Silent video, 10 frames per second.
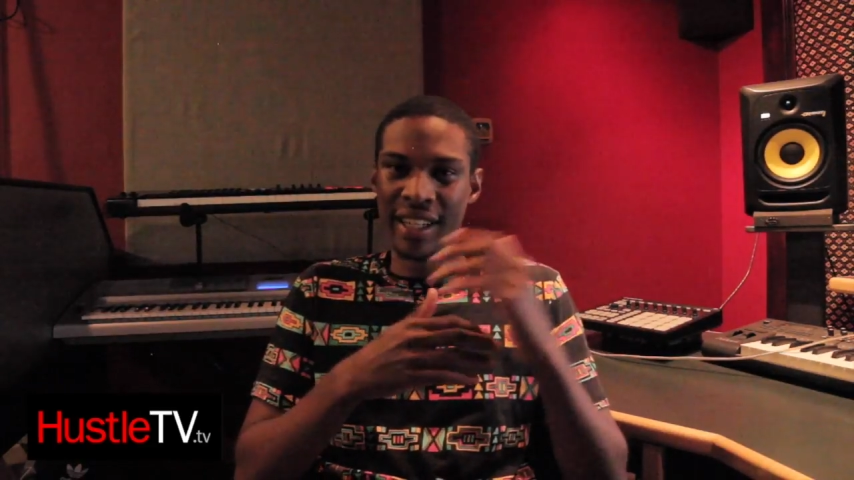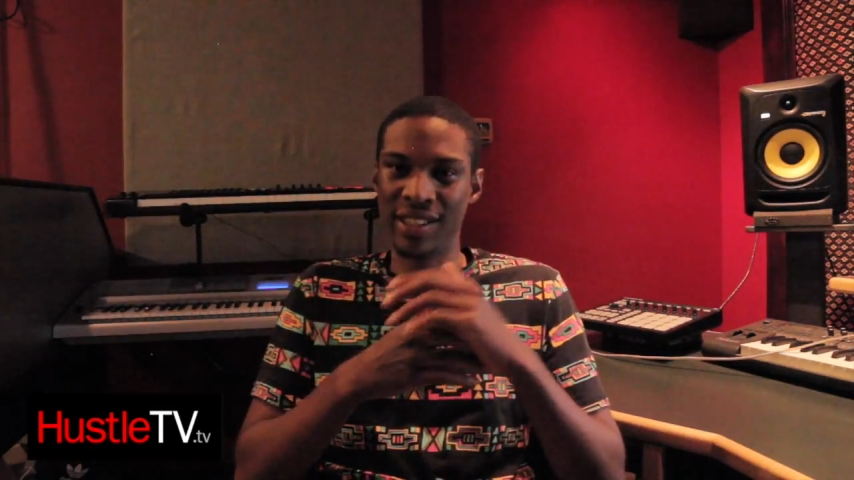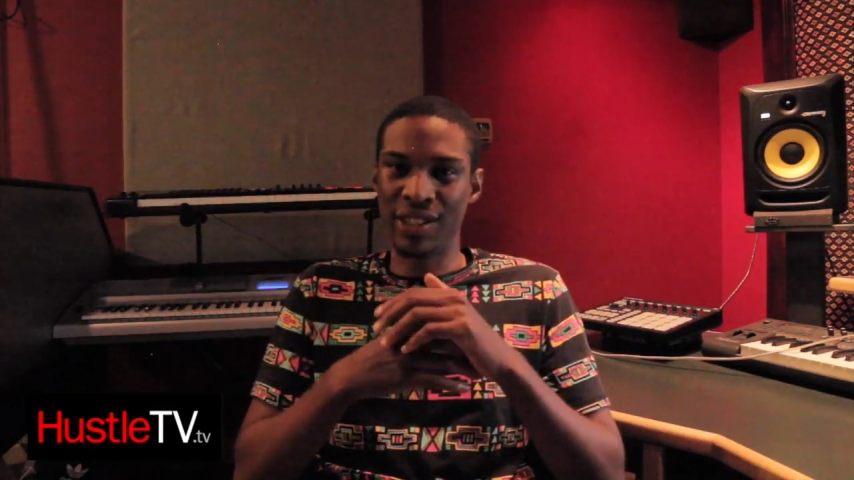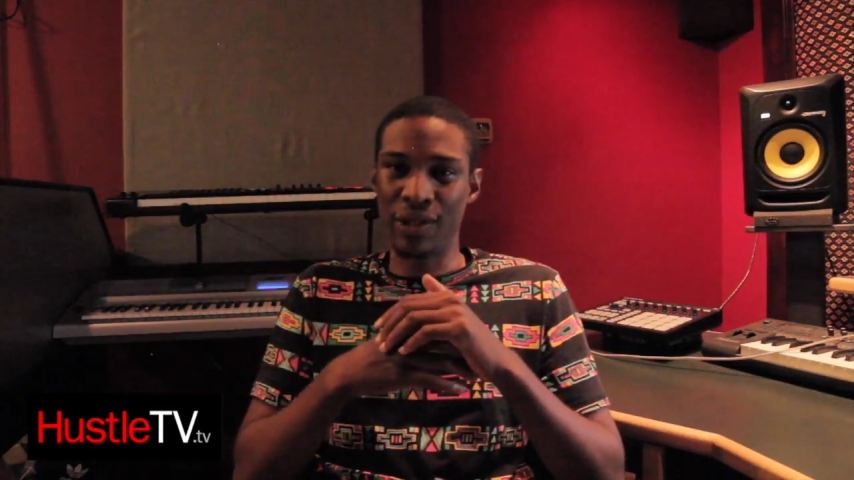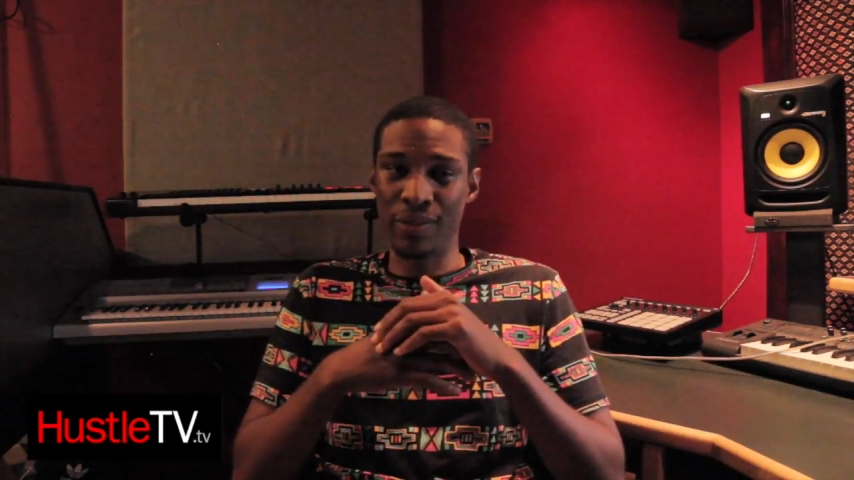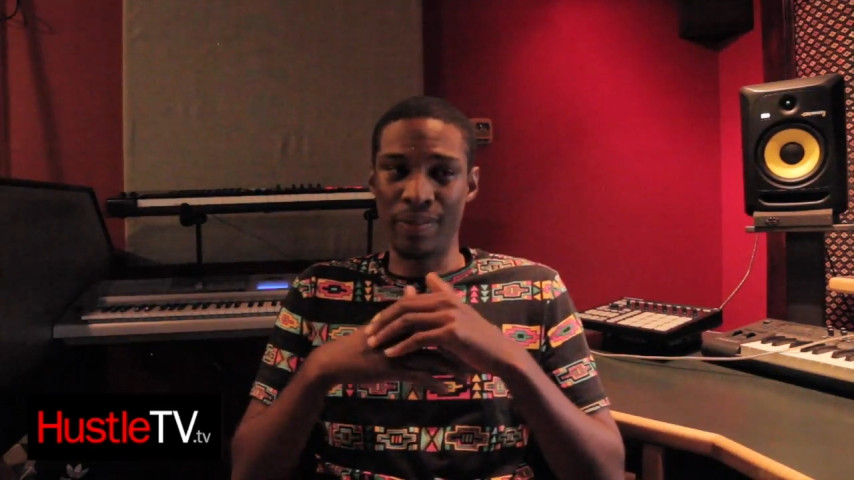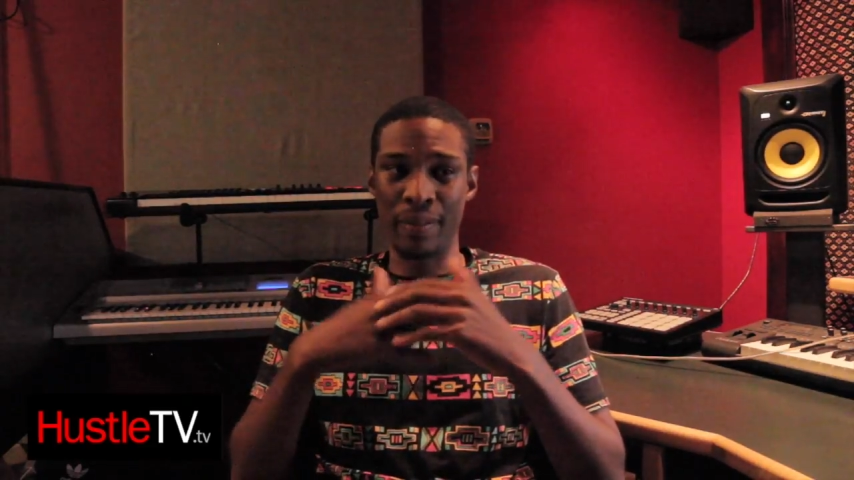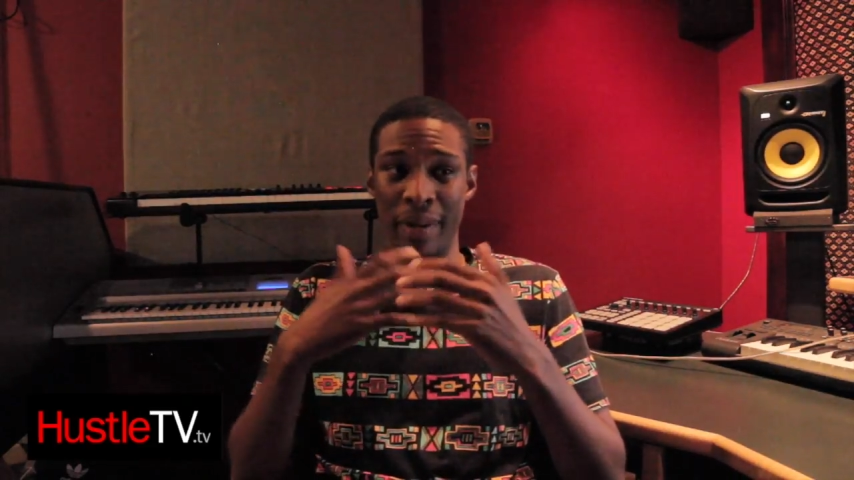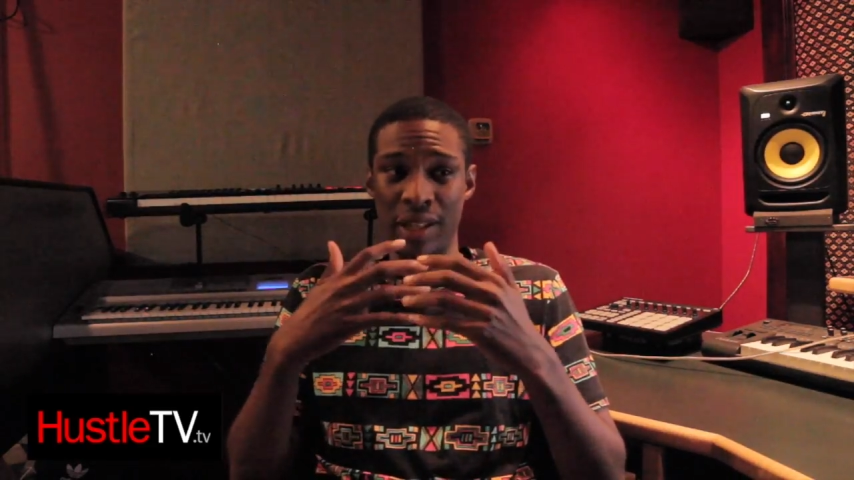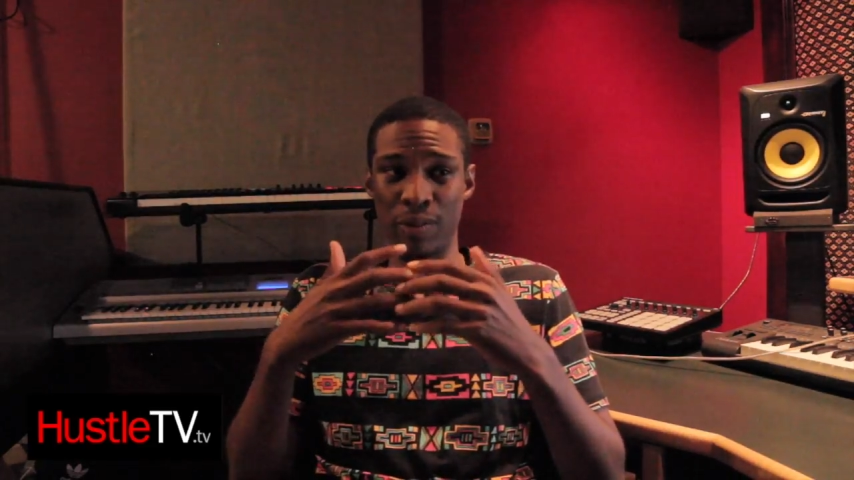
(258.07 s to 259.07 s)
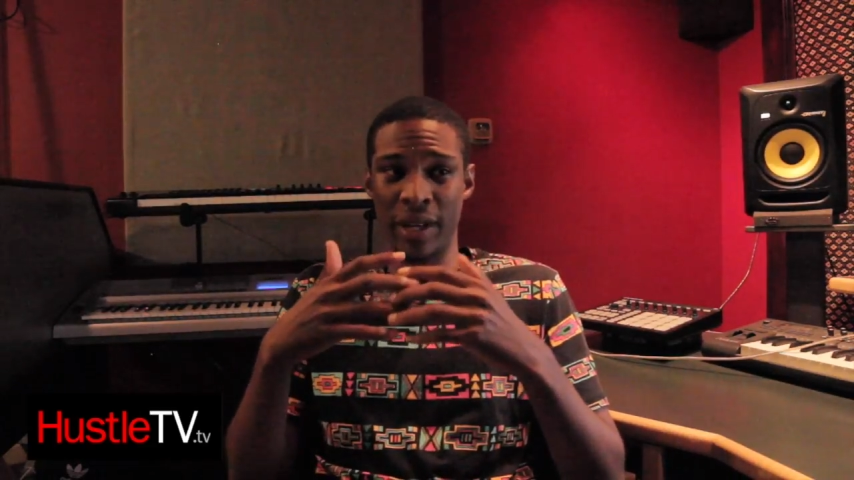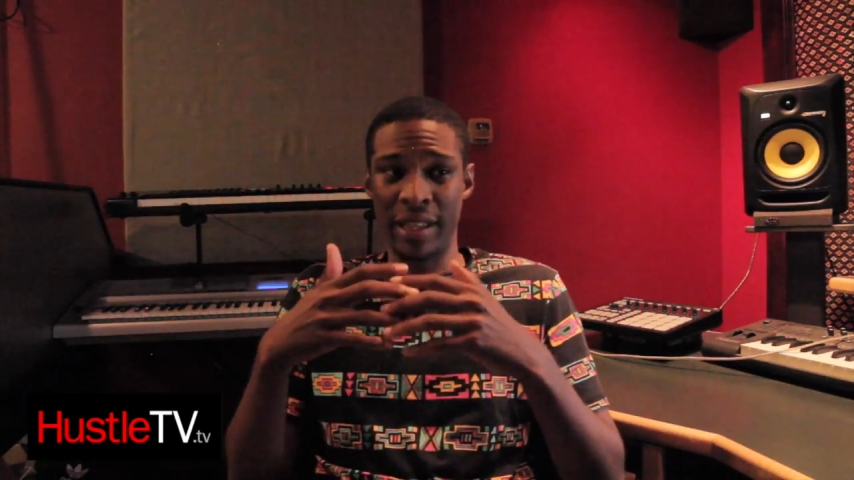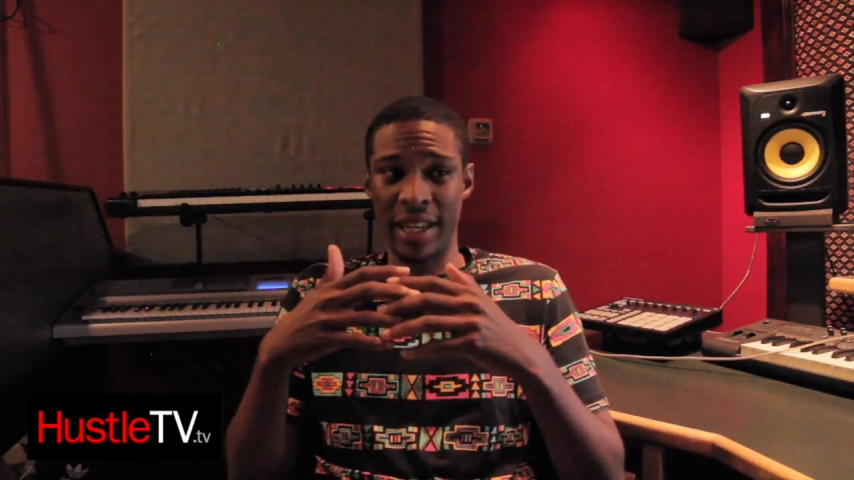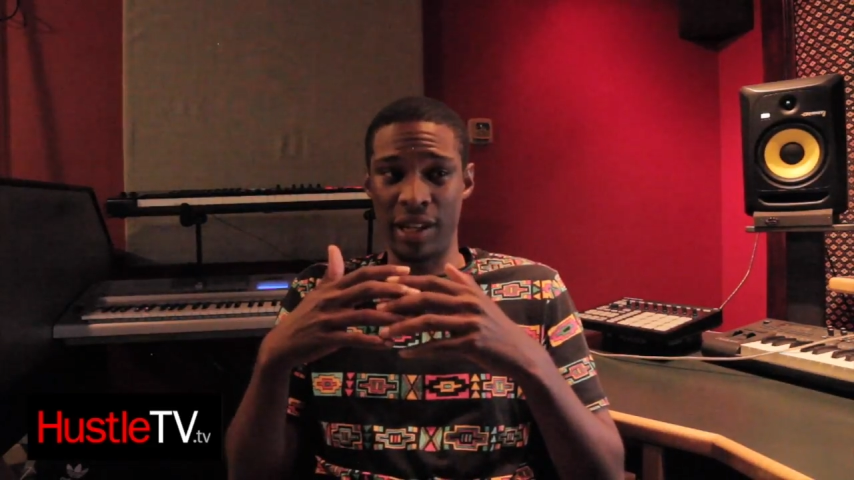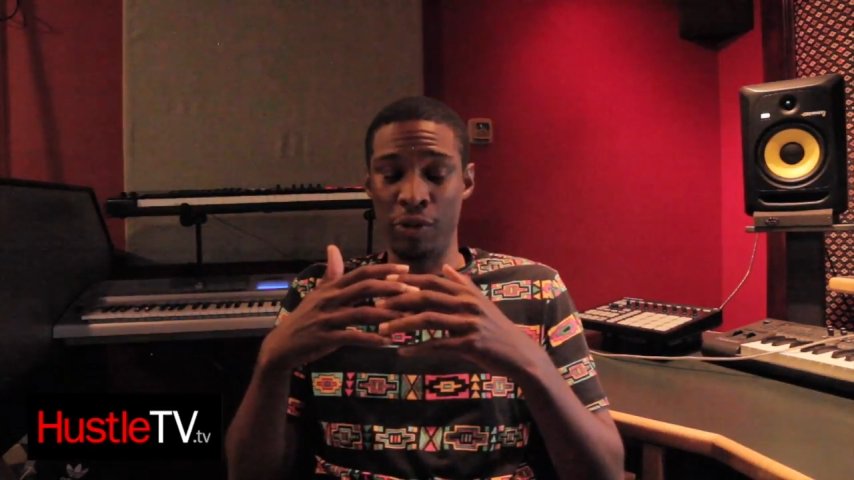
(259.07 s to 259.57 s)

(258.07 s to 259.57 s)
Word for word: So the best way that